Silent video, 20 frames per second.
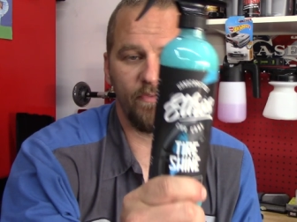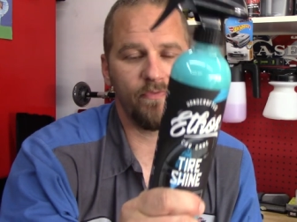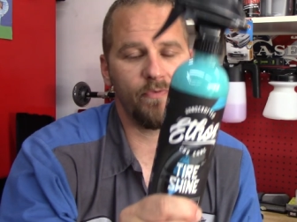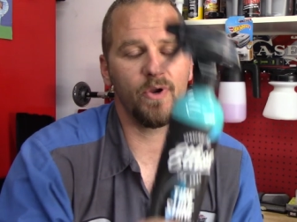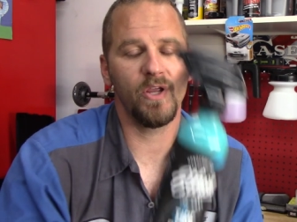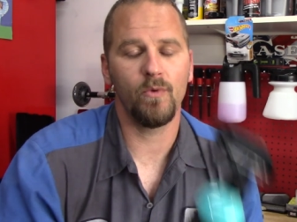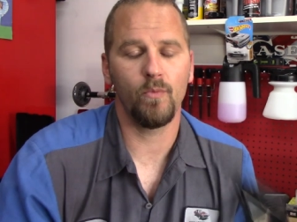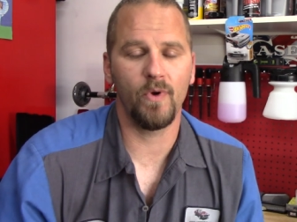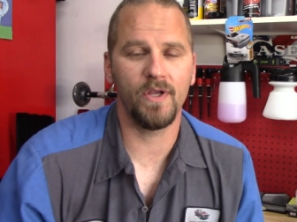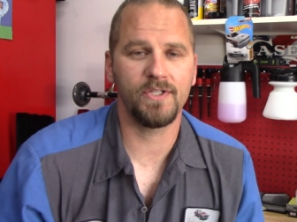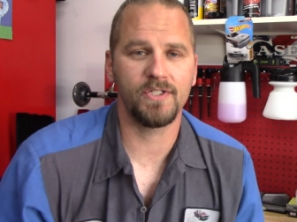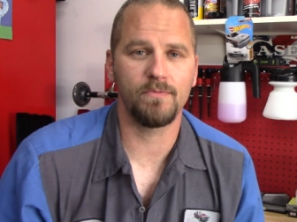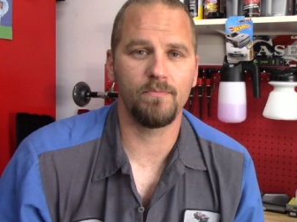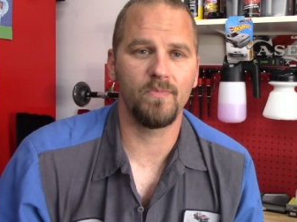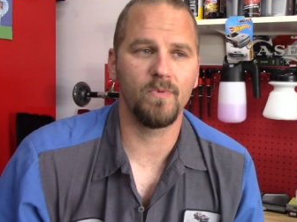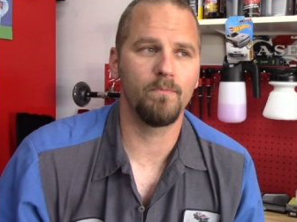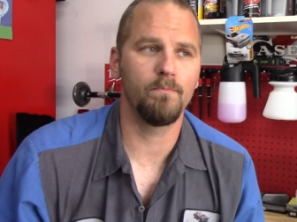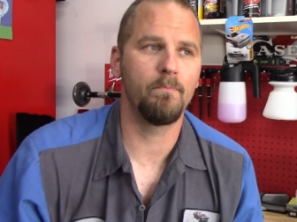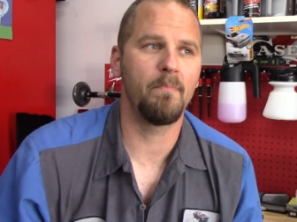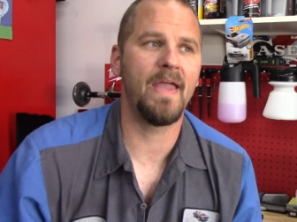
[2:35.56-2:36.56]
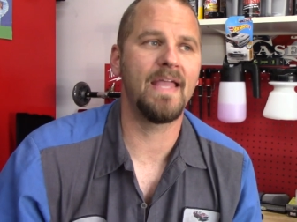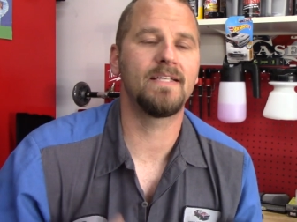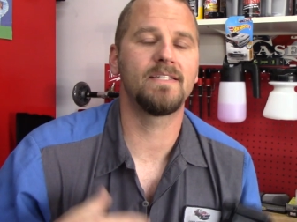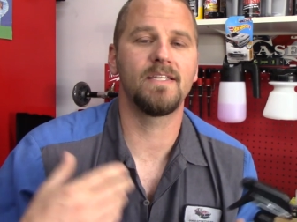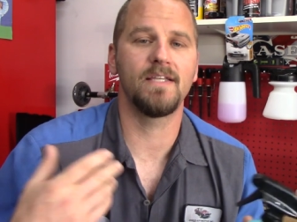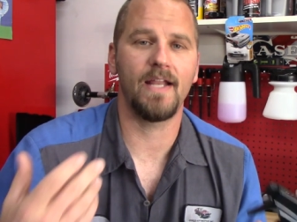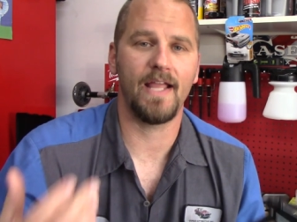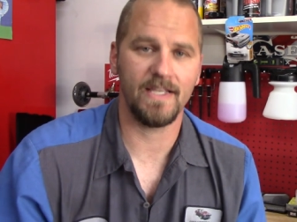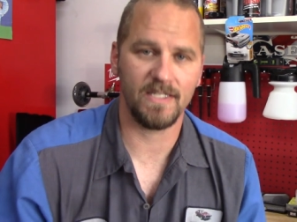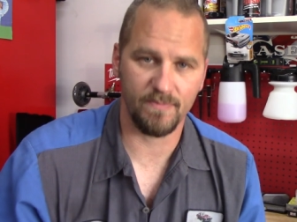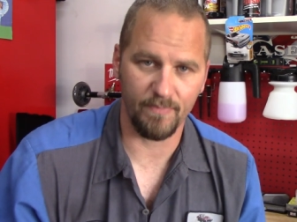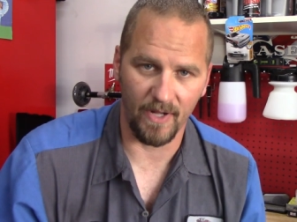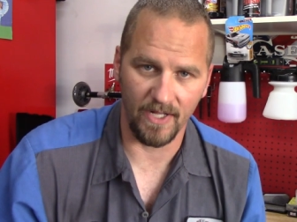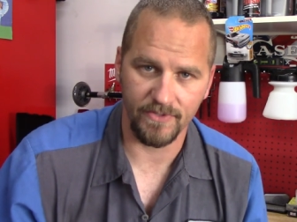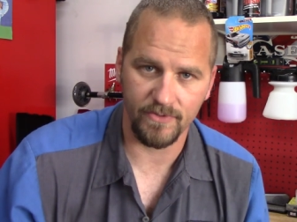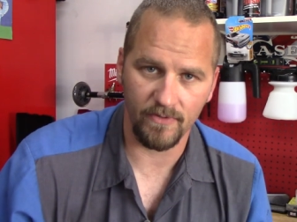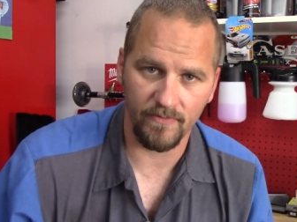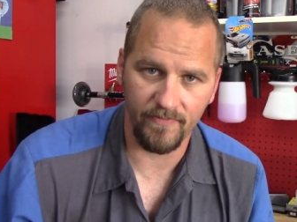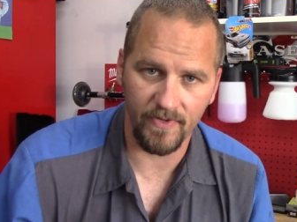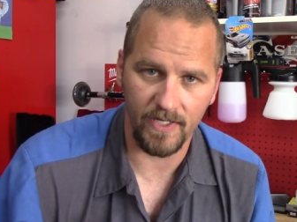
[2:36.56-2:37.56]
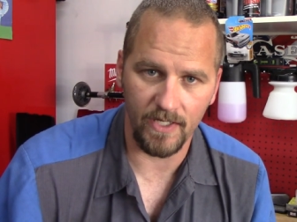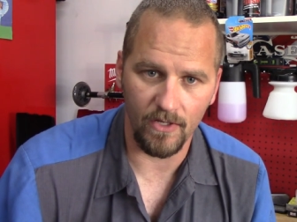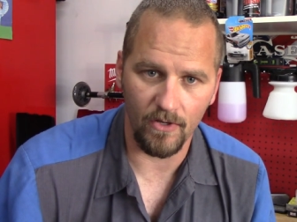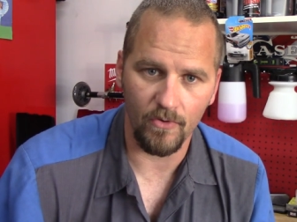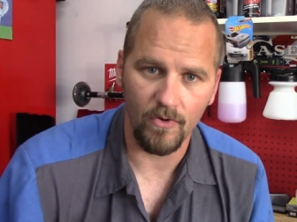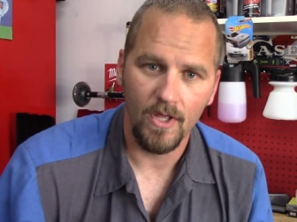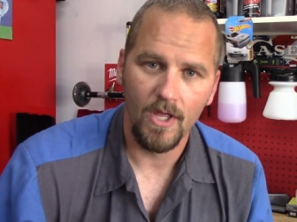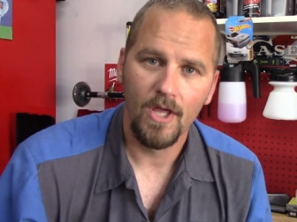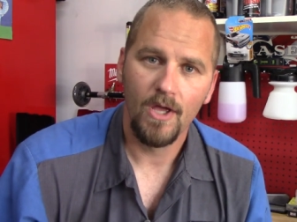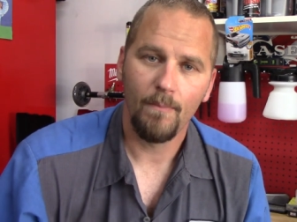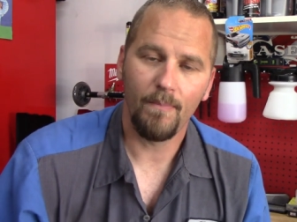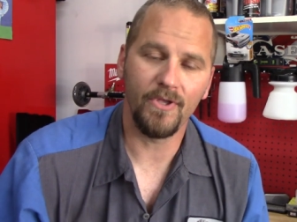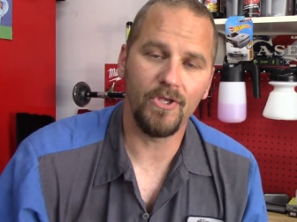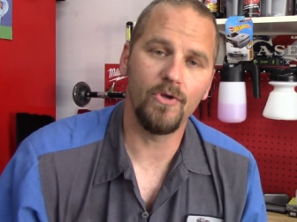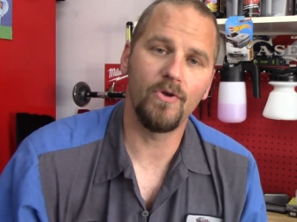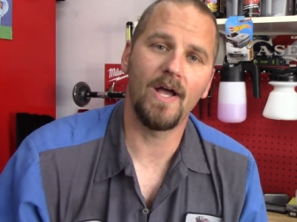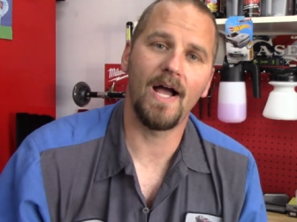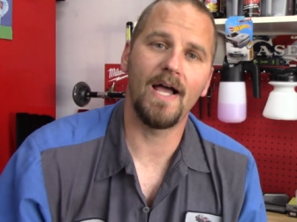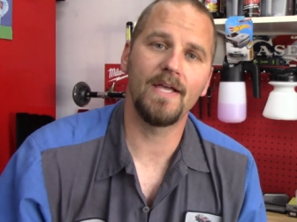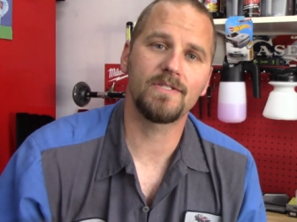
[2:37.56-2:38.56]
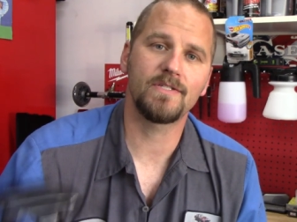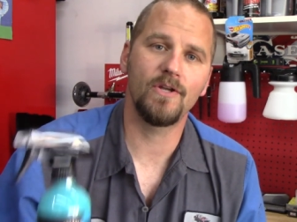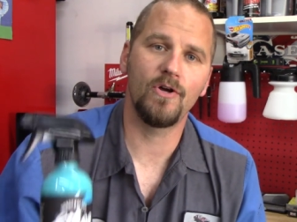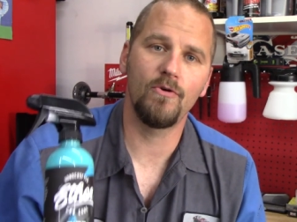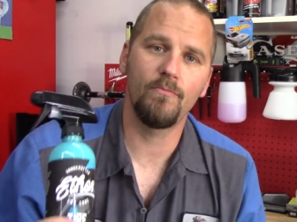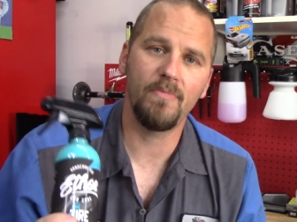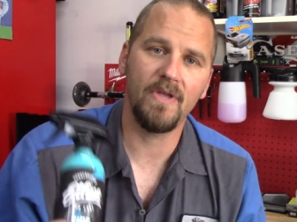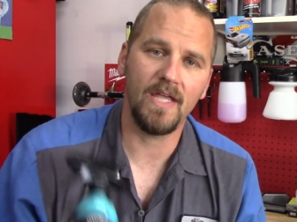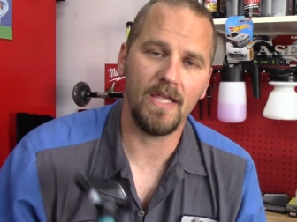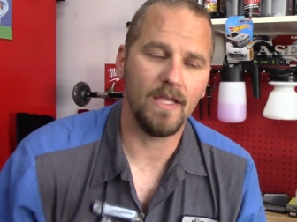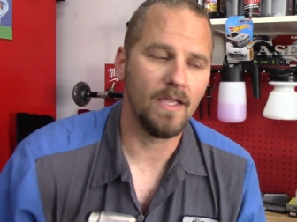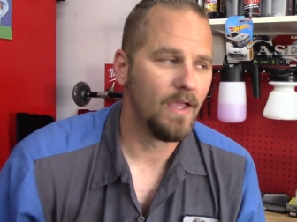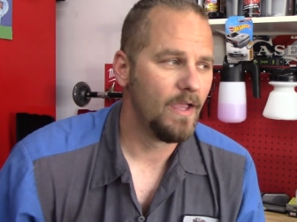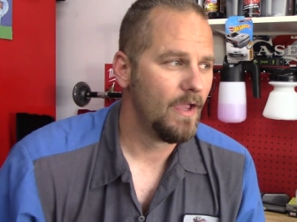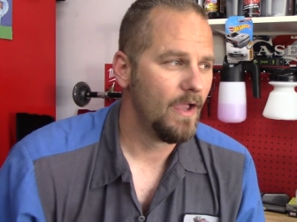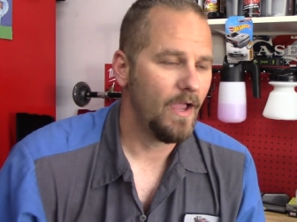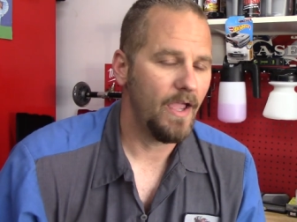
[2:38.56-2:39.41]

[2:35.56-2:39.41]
free, which makes it a sponsored video. But you guys know me.